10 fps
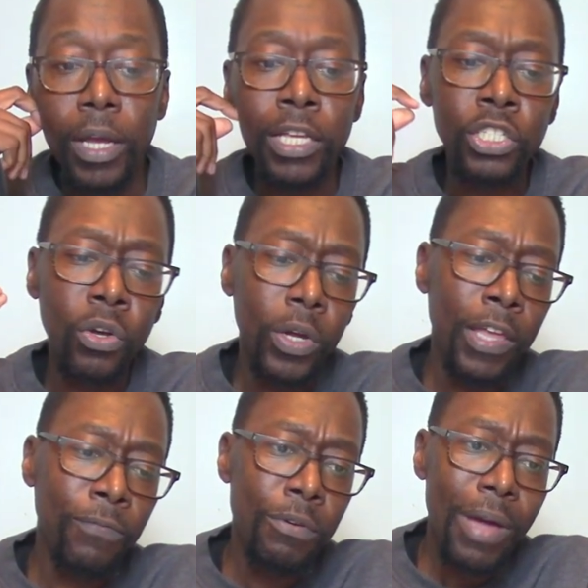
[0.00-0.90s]
And so
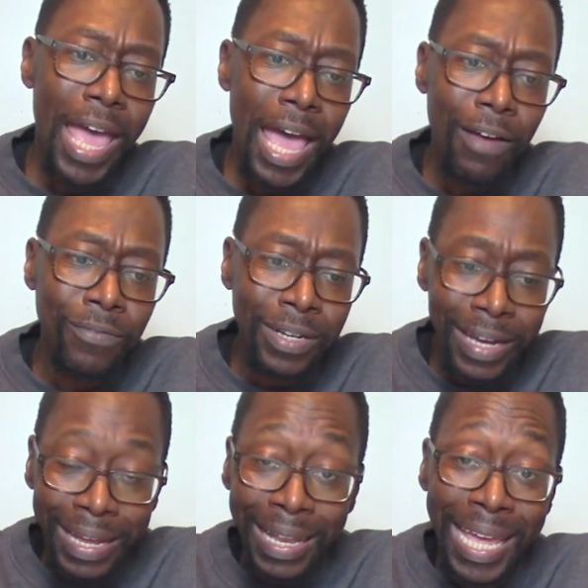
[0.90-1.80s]
if you have
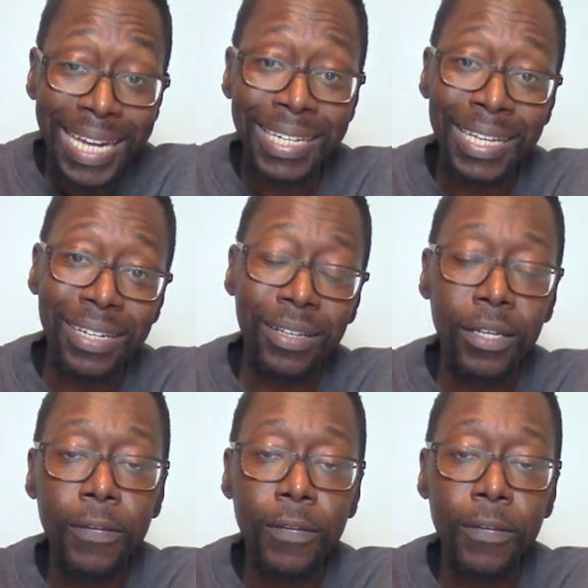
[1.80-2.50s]
neglected,